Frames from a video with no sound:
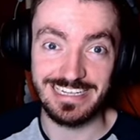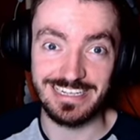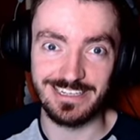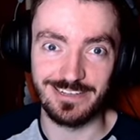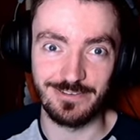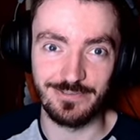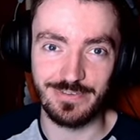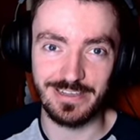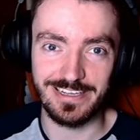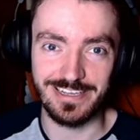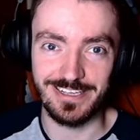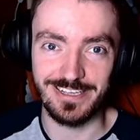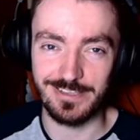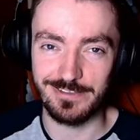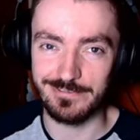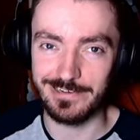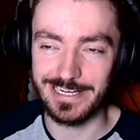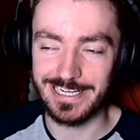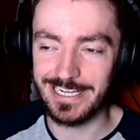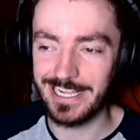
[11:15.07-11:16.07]
Go figures,
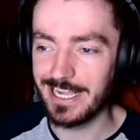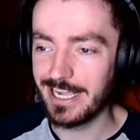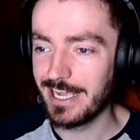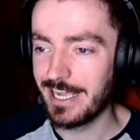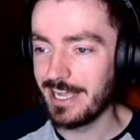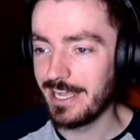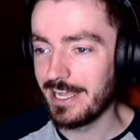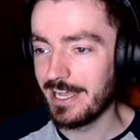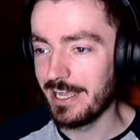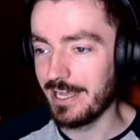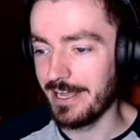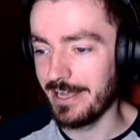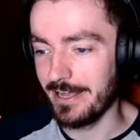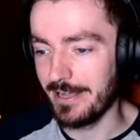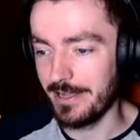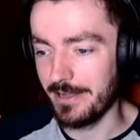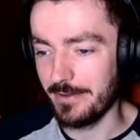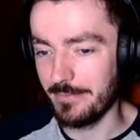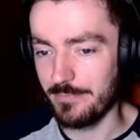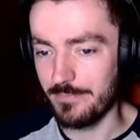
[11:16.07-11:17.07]
right?
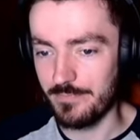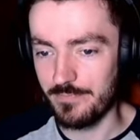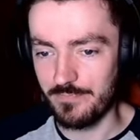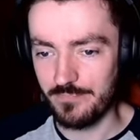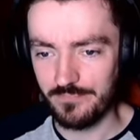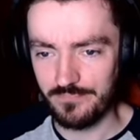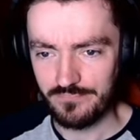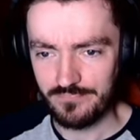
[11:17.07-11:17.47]
Um,